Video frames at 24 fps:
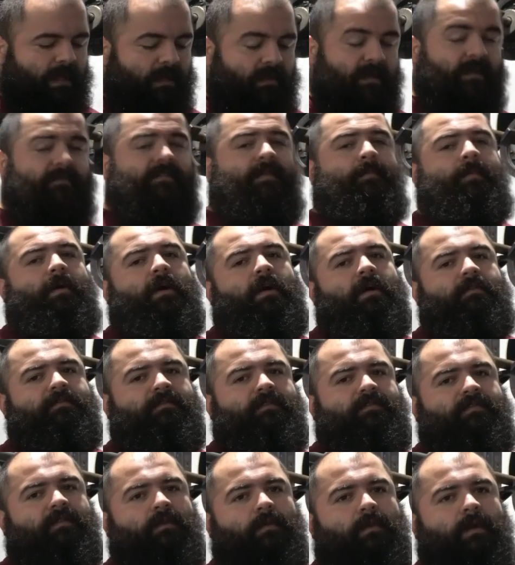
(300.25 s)
lift the bar off
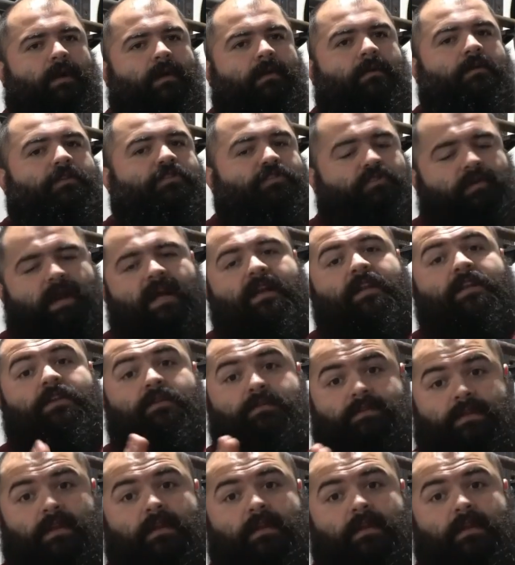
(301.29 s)
the floor, try to use